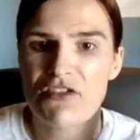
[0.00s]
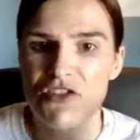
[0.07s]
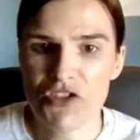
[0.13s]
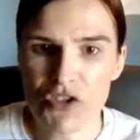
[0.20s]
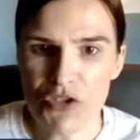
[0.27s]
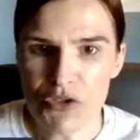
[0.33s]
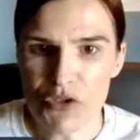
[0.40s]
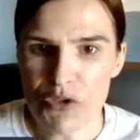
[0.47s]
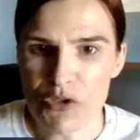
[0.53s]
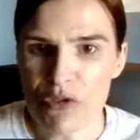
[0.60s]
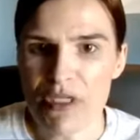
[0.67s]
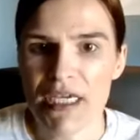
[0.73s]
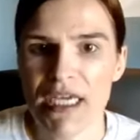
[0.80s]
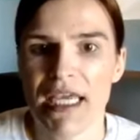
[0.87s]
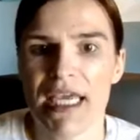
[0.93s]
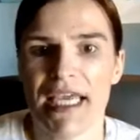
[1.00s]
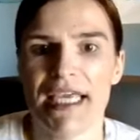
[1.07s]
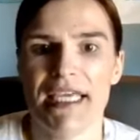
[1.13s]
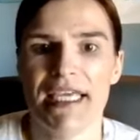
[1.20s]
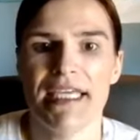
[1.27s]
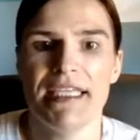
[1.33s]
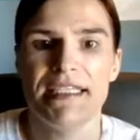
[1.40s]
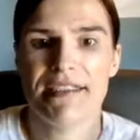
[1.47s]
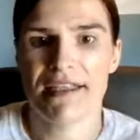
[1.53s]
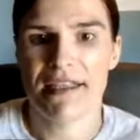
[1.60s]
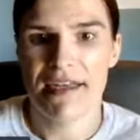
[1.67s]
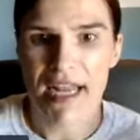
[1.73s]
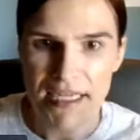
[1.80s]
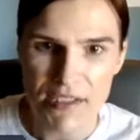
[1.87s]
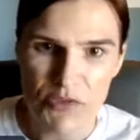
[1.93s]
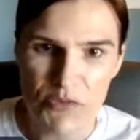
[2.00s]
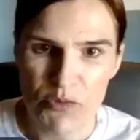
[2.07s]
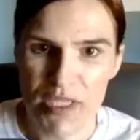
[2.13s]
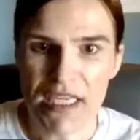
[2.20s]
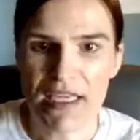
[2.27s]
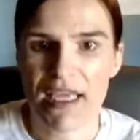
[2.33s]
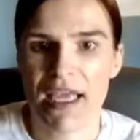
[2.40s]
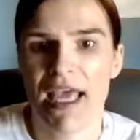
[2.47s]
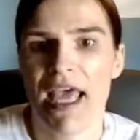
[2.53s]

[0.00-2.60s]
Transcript: 2 is the next week,